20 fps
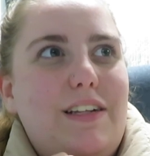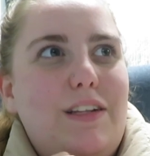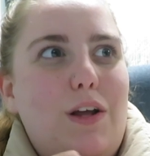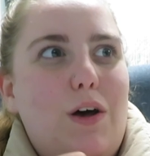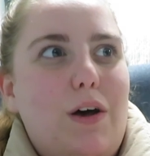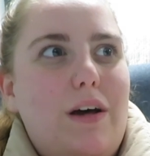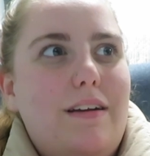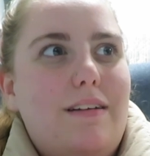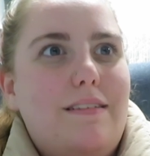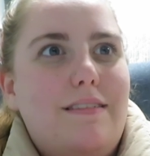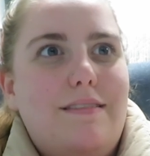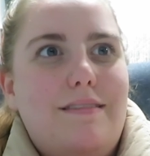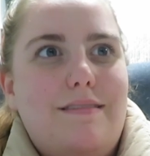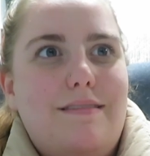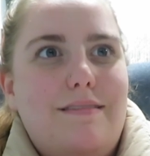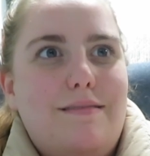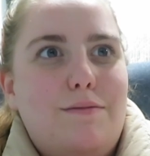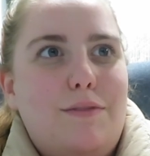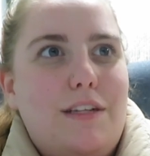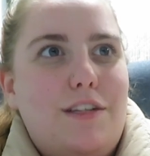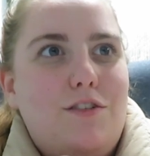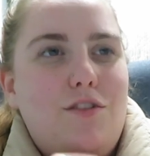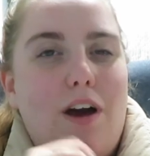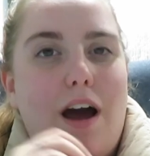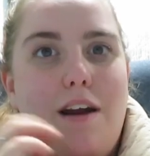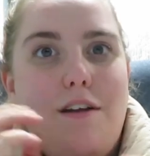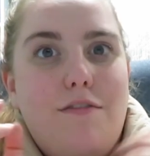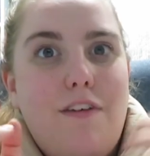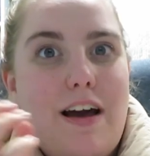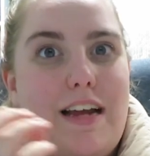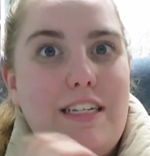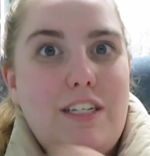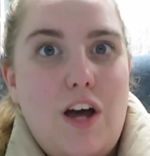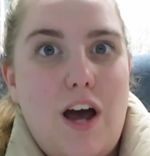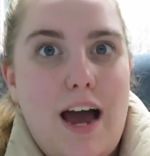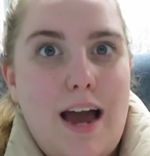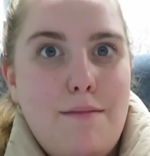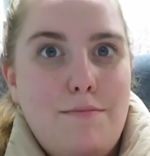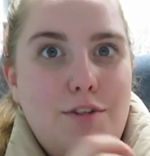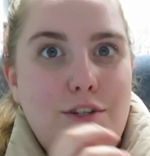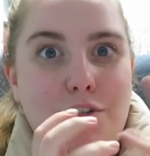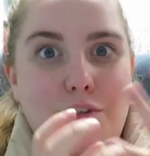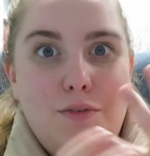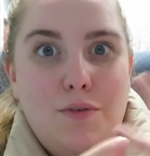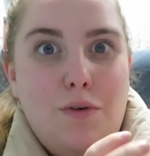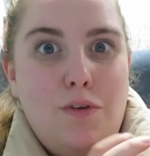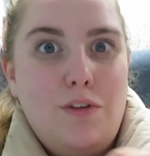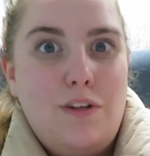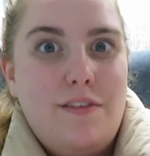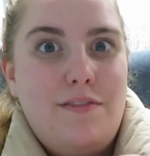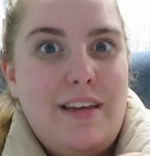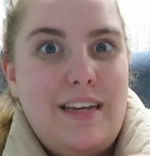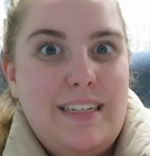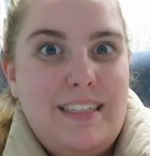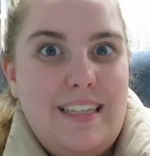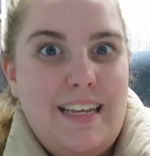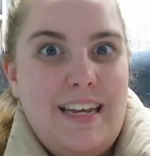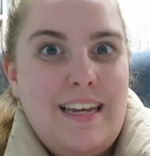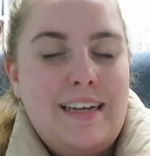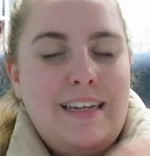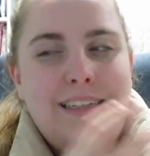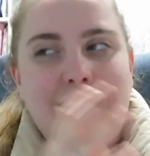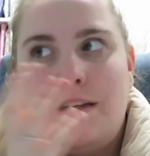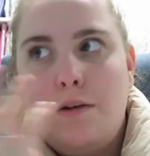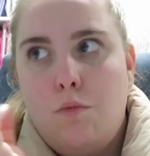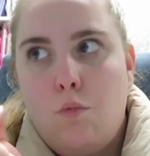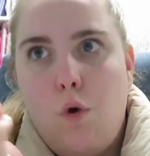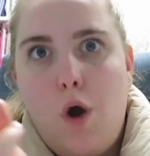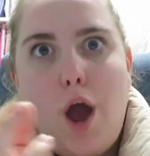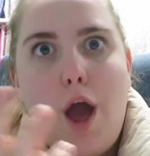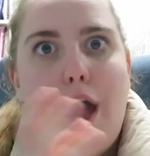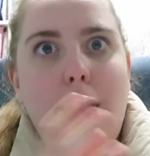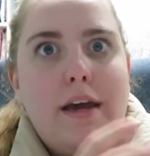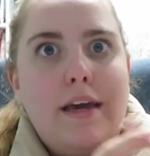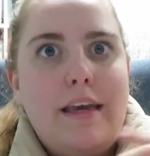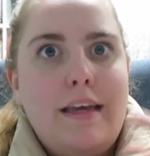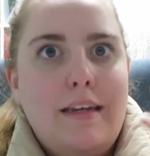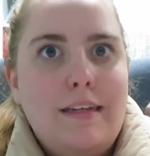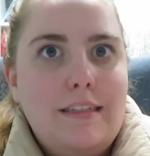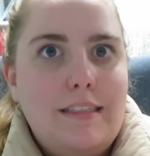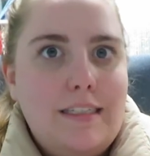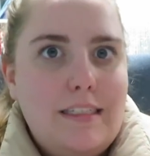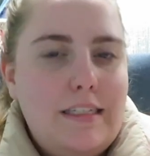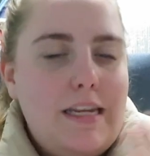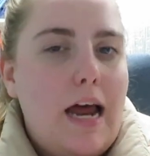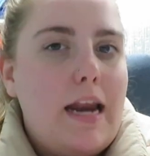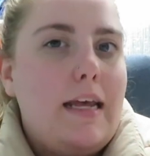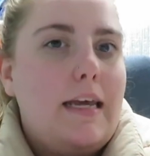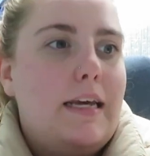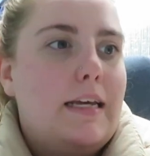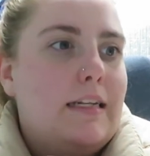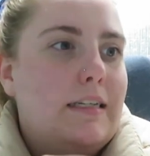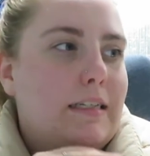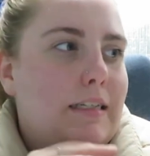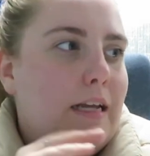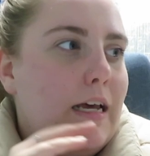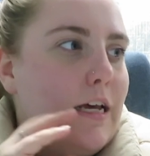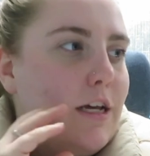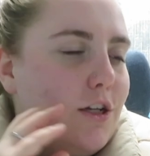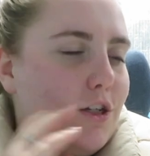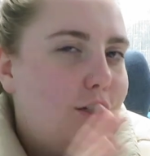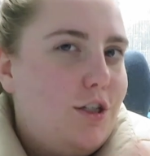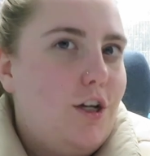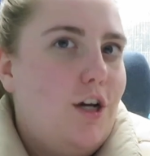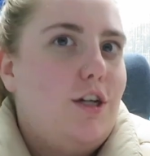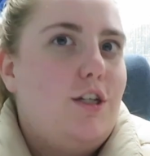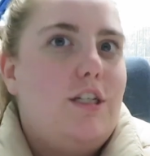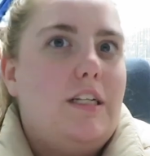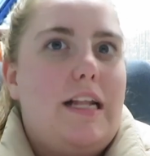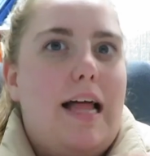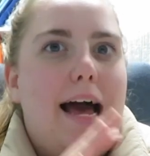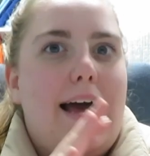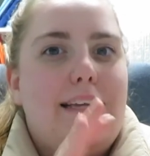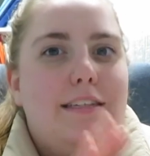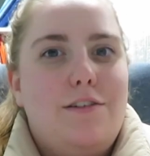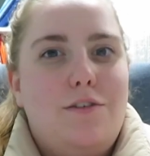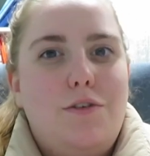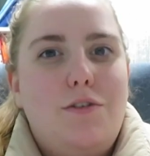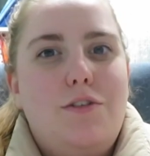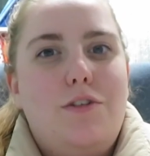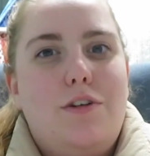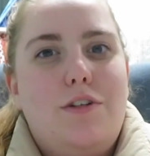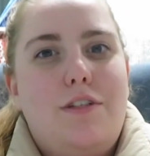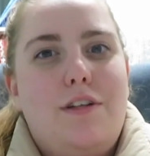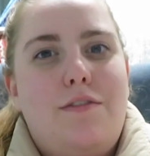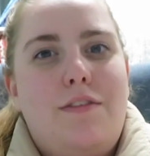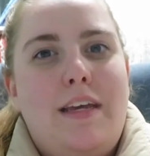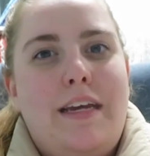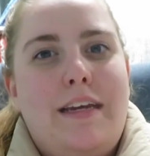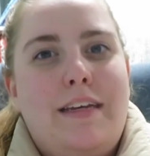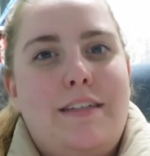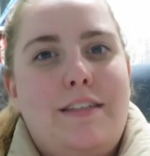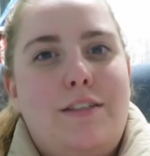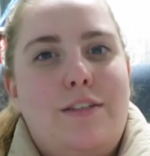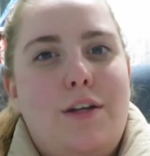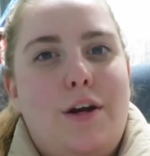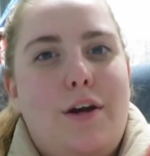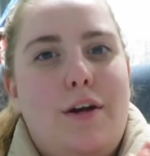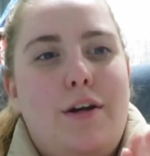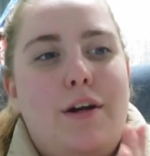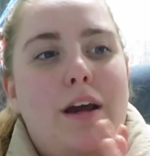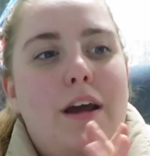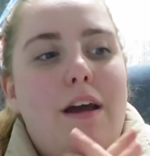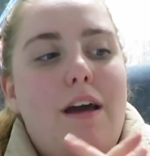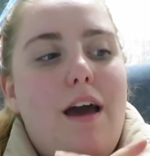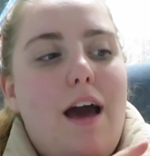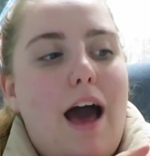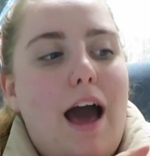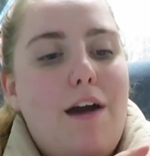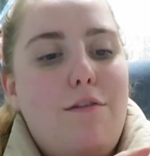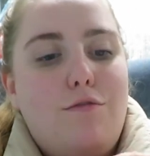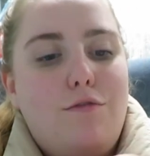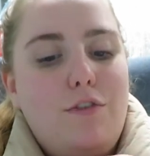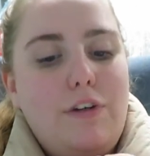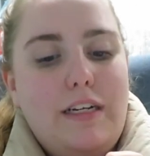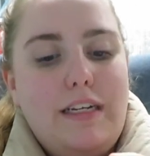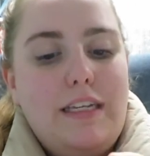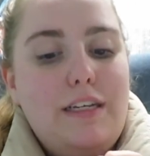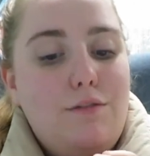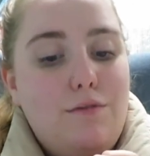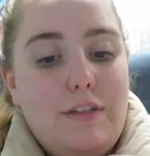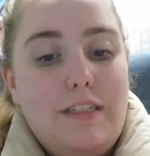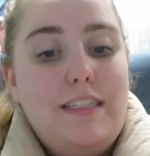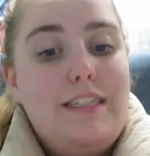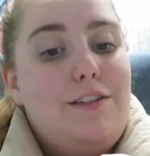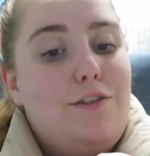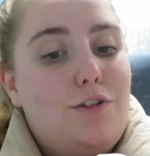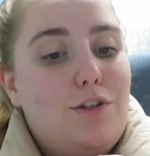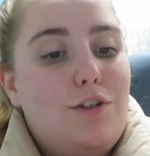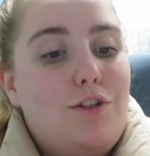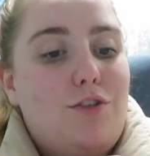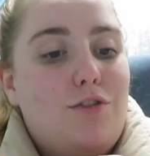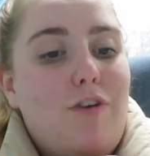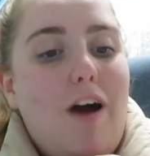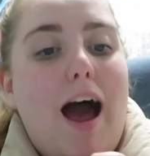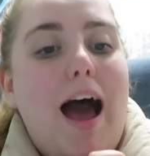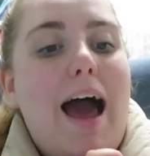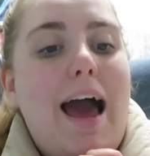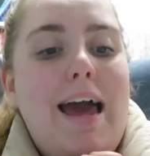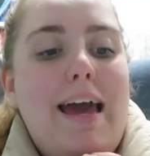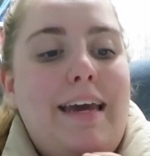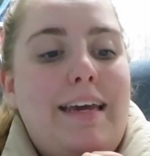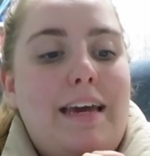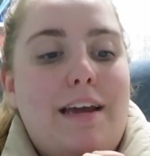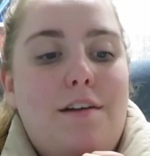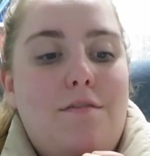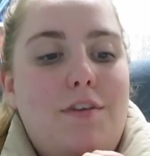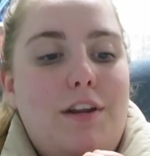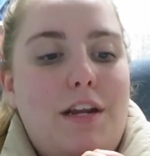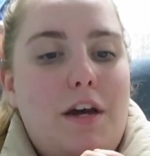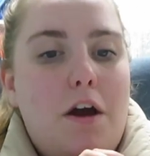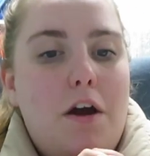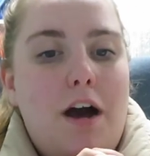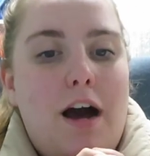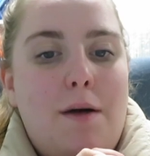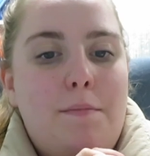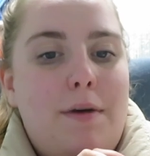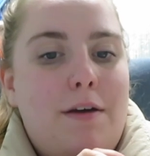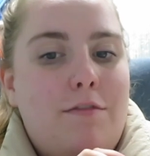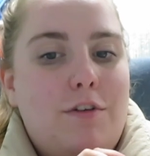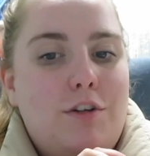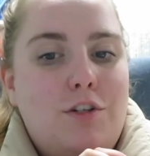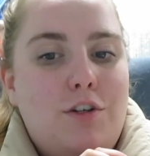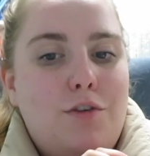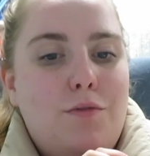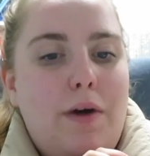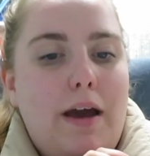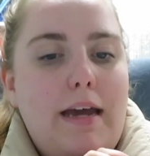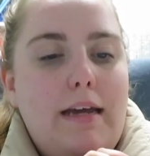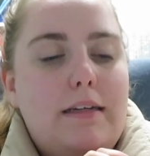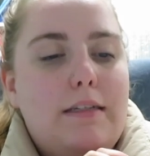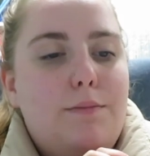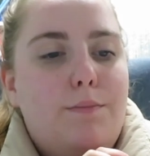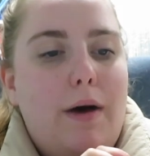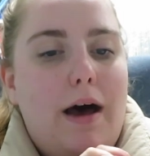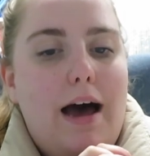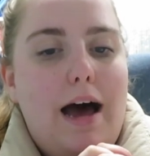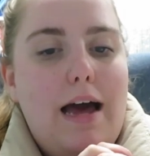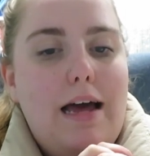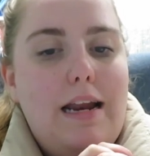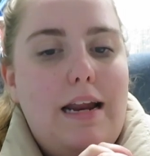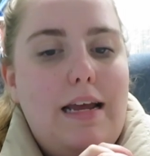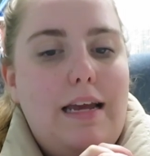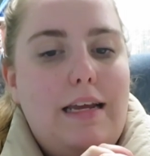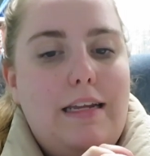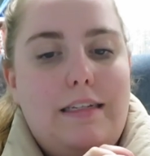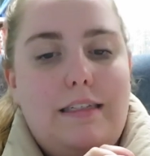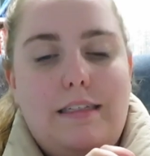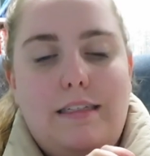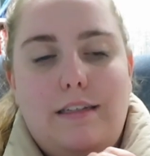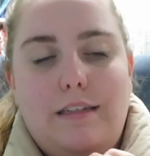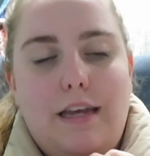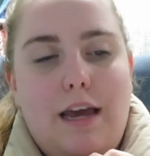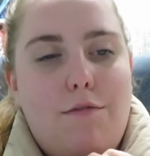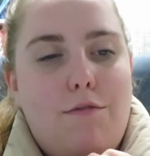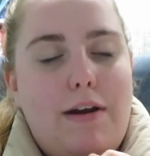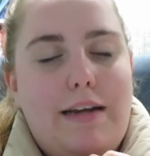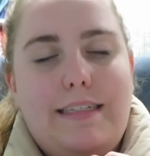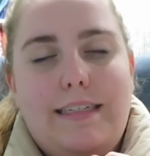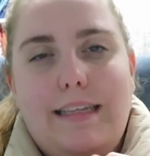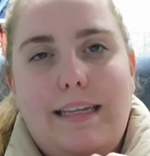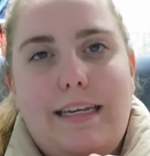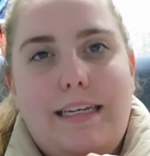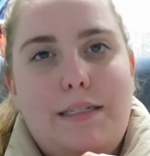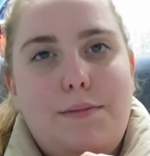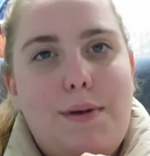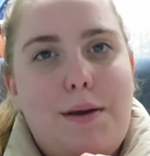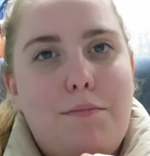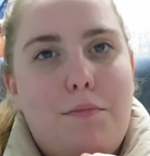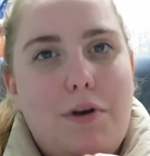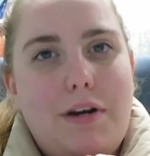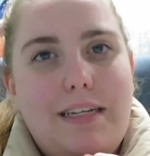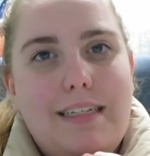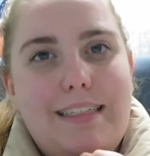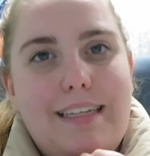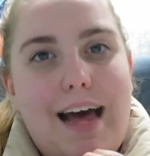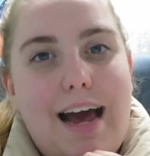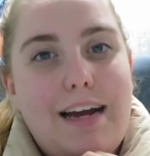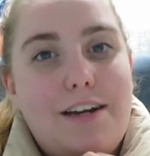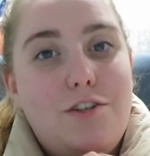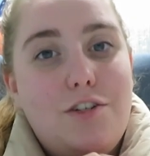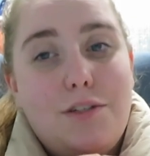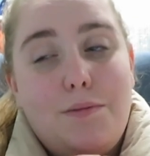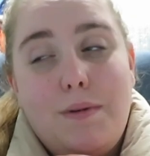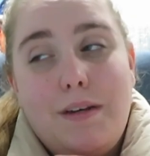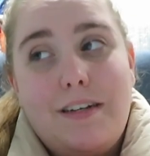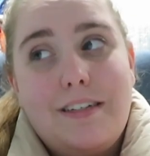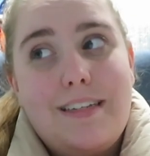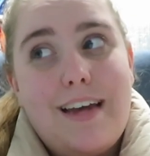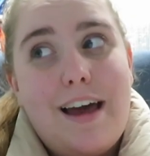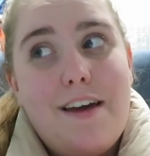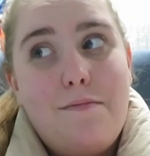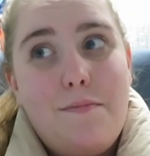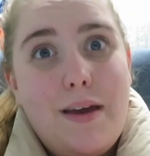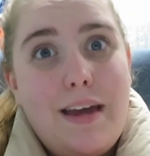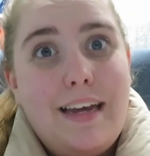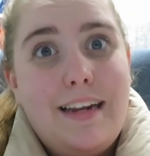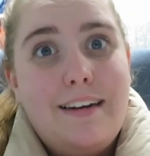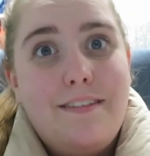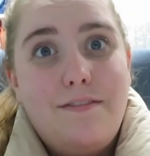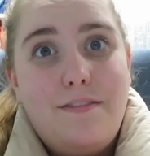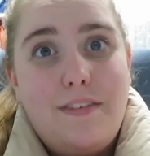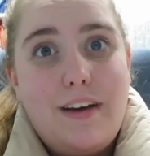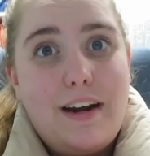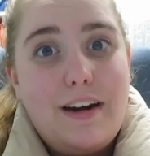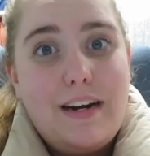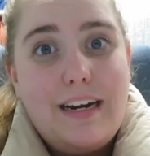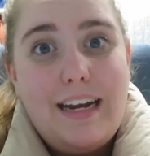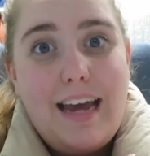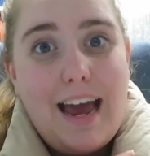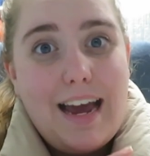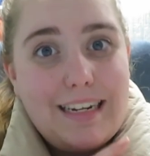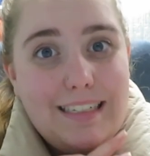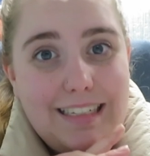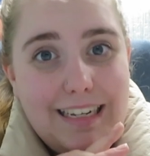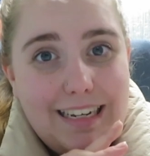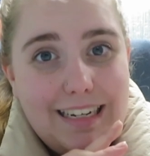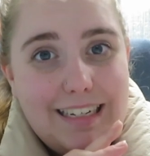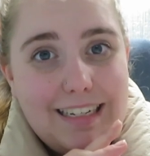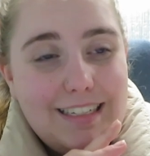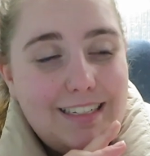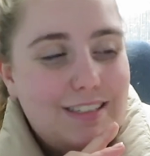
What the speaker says: a lot with trying to find time to do all of these things and work and study and socialize and all sorts of things. So I really, really do try and get a video up every 2 weeks, but it's, yeah, recently it's been pretty slack just because I've been very hectic.